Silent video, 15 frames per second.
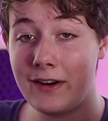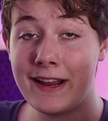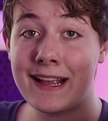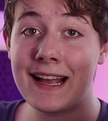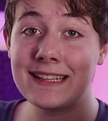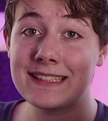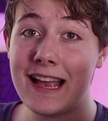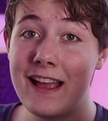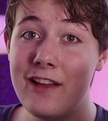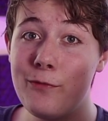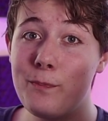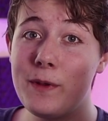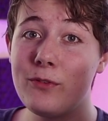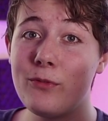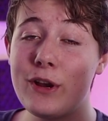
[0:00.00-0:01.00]
Alright guys, I
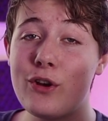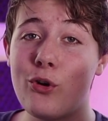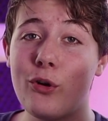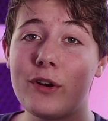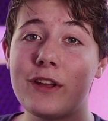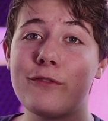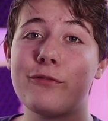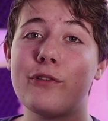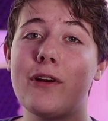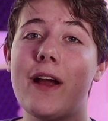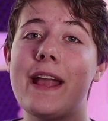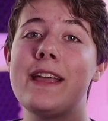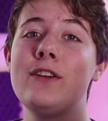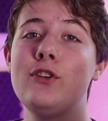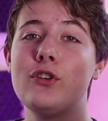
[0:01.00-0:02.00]
have been recording for
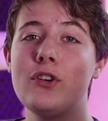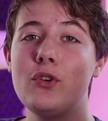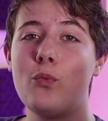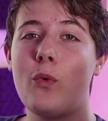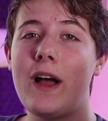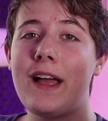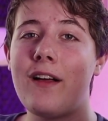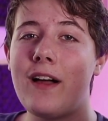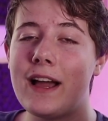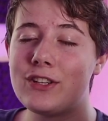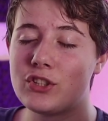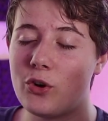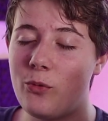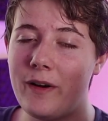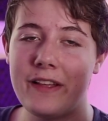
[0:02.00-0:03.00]
a good while. I
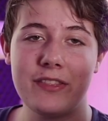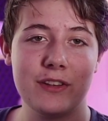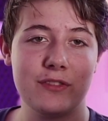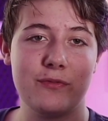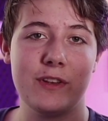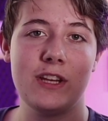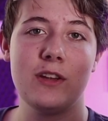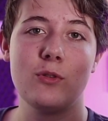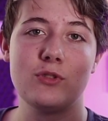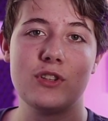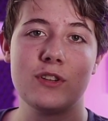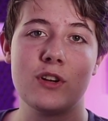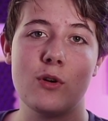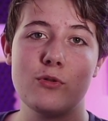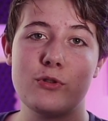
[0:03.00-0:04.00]
don't want this video
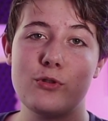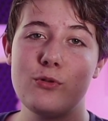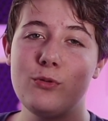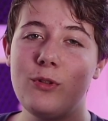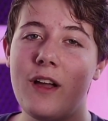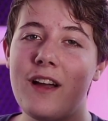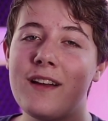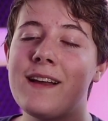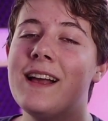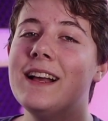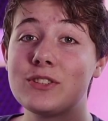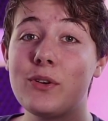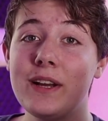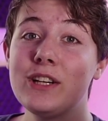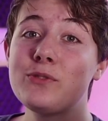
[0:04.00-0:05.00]
to go too long,
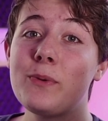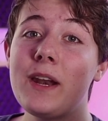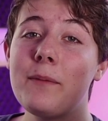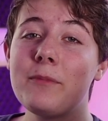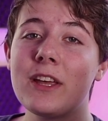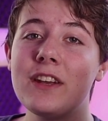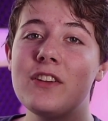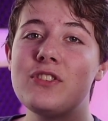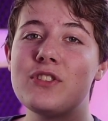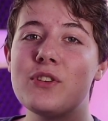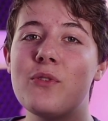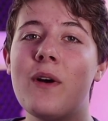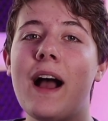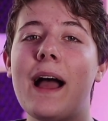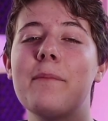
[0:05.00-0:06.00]
so here's what I'm gonna
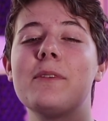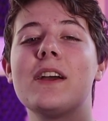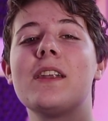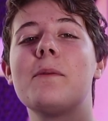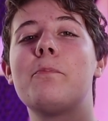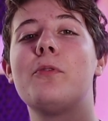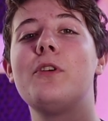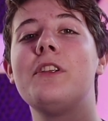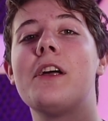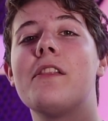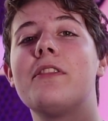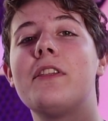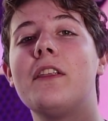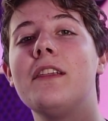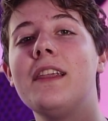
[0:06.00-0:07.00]
do. I'm gonna
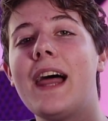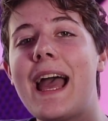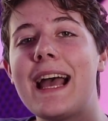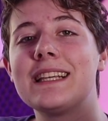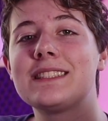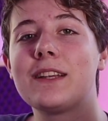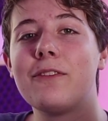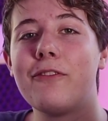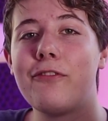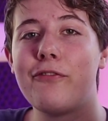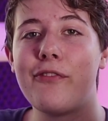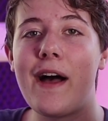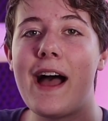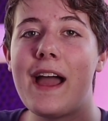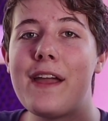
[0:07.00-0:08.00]
put the last
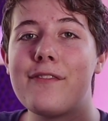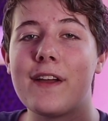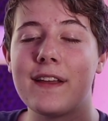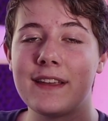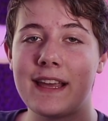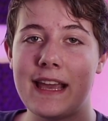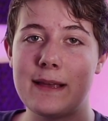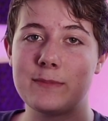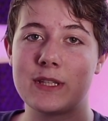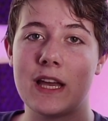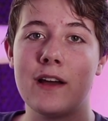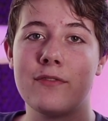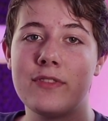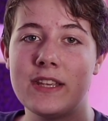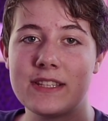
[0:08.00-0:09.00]
5 games
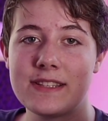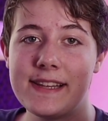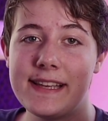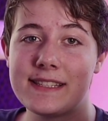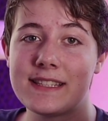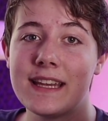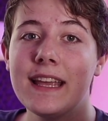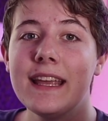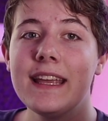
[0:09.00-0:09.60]
of this list